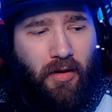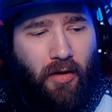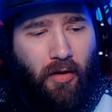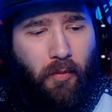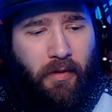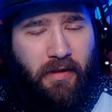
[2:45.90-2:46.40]

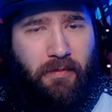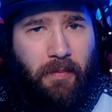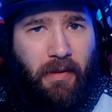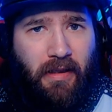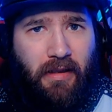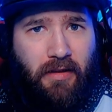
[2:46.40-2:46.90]
Always
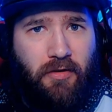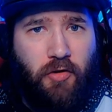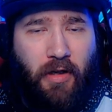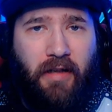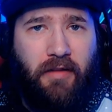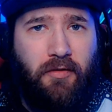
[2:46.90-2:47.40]
be
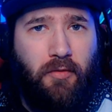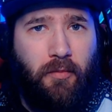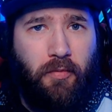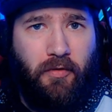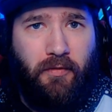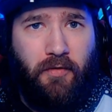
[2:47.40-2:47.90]
trying to
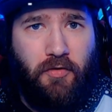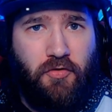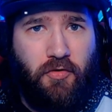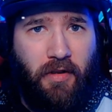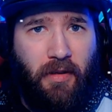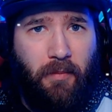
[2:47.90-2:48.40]
improve your
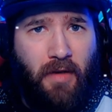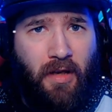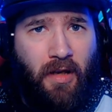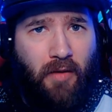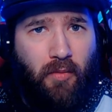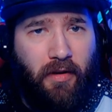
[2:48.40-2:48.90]
stream,
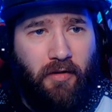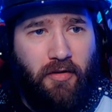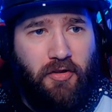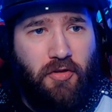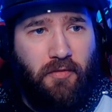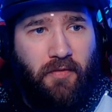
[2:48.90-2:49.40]
whether
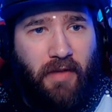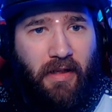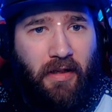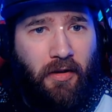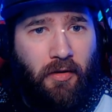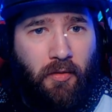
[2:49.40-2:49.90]
it's your
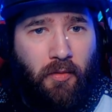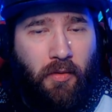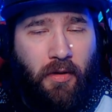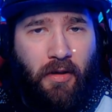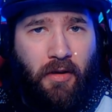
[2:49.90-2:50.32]
video,